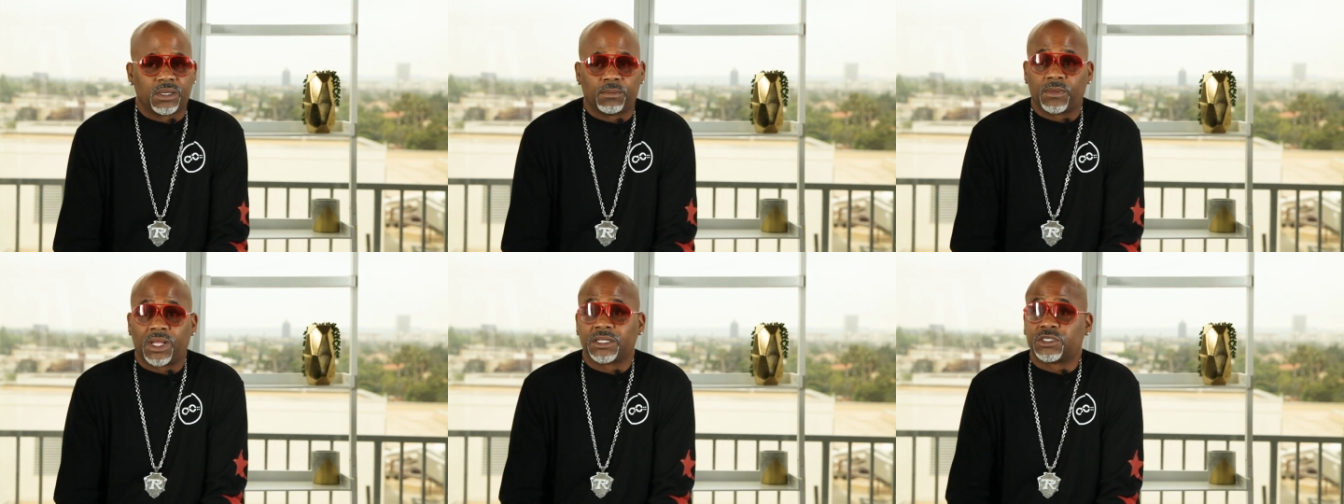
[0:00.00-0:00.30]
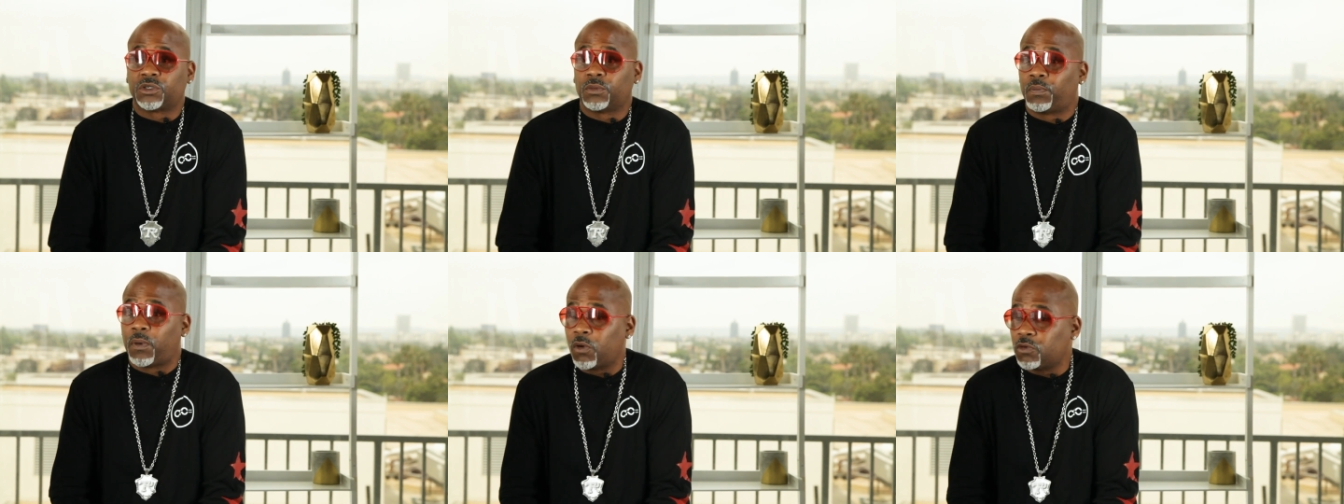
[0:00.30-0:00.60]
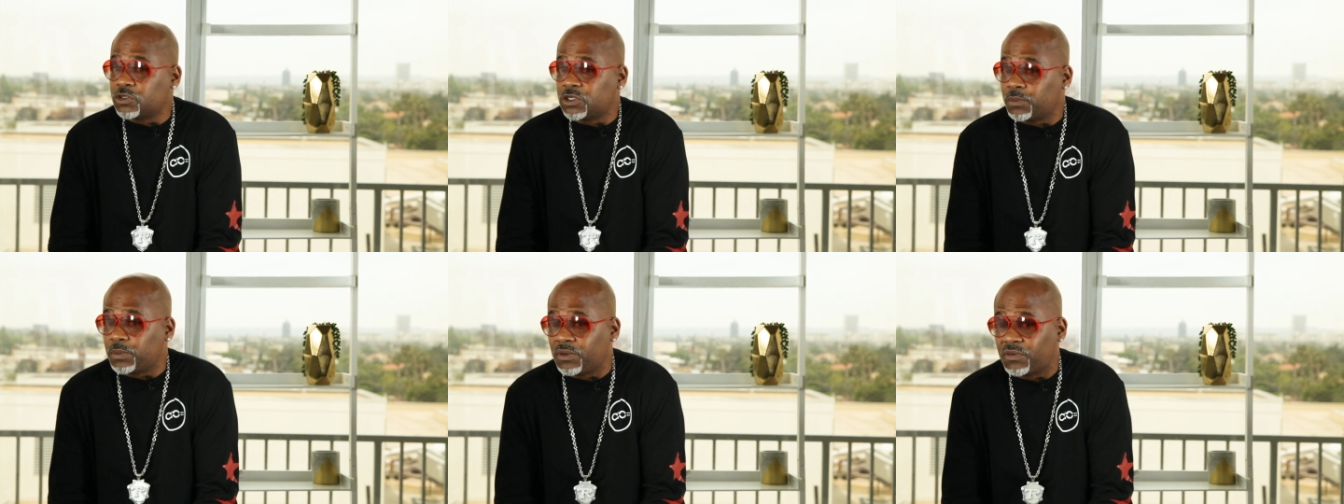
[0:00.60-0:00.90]
I'm not
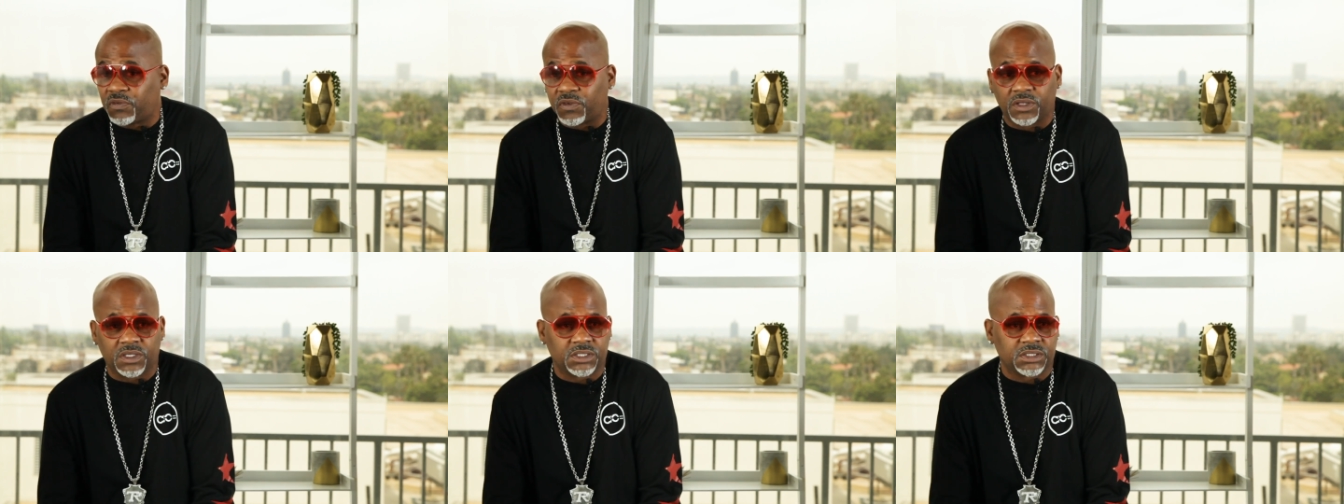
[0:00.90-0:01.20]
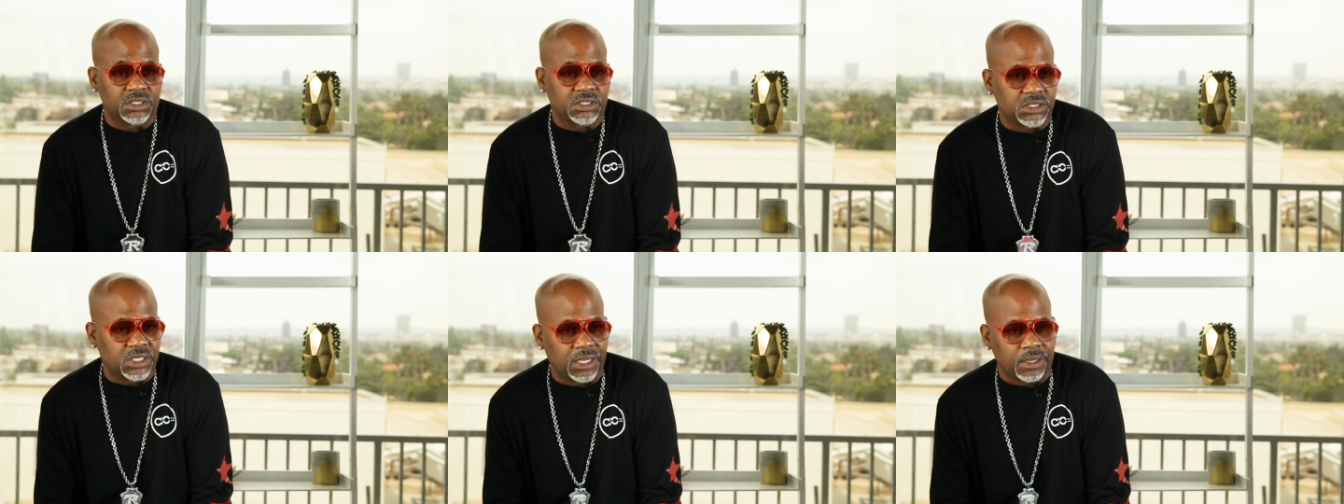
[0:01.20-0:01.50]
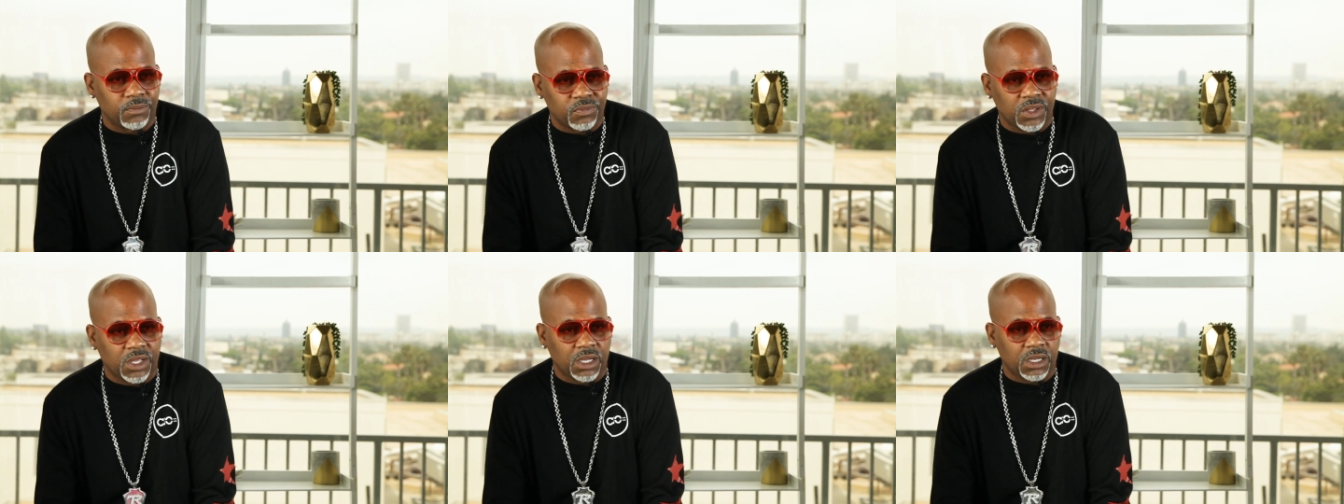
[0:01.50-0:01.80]
supposed to be feeling the
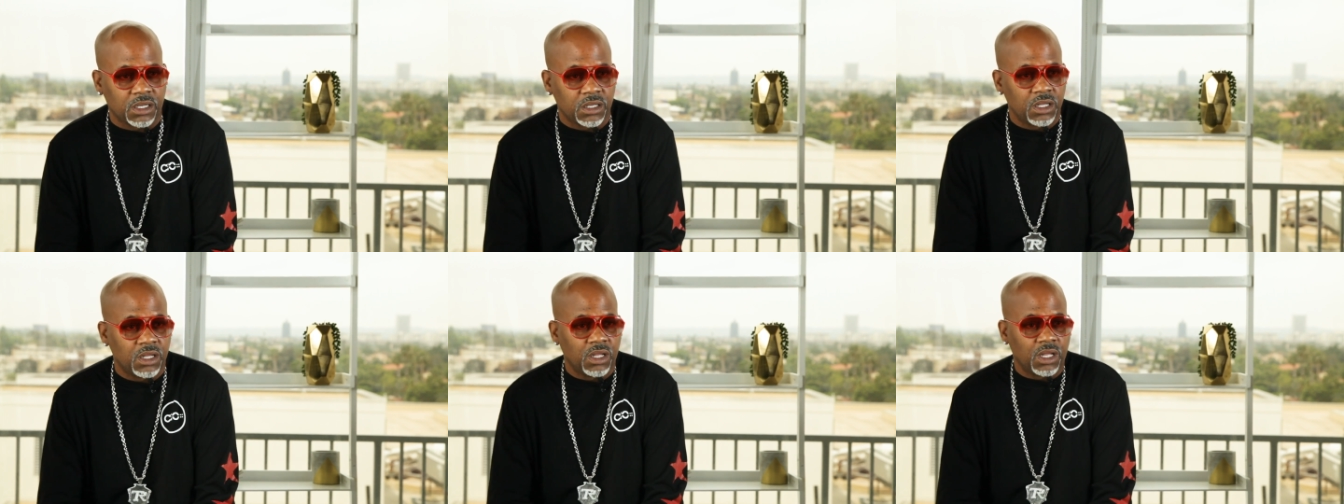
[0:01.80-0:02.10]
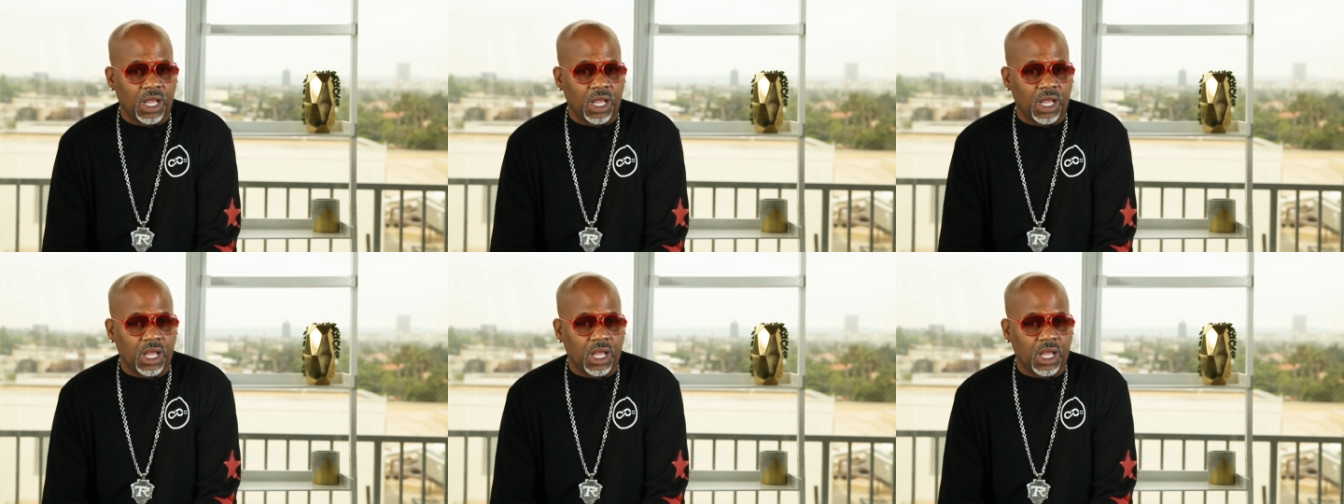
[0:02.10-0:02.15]
same thing